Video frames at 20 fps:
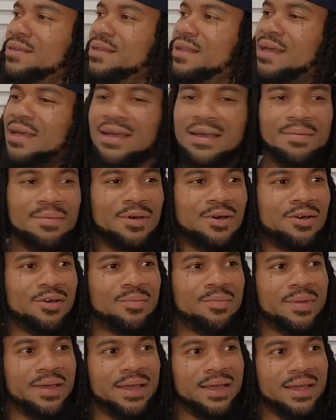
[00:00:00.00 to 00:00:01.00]
Like, come
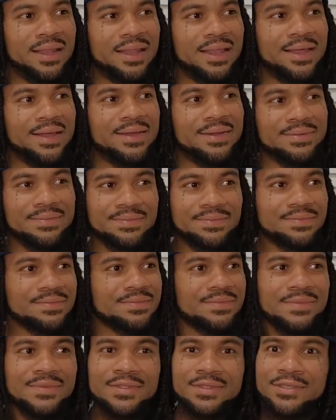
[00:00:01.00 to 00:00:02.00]
on, man.
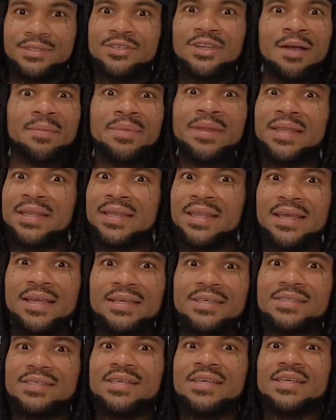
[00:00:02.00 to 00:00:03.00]
Like, you know how many
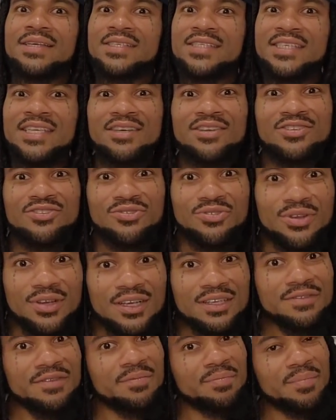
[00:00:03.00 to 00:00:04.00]
niggas sell drugs for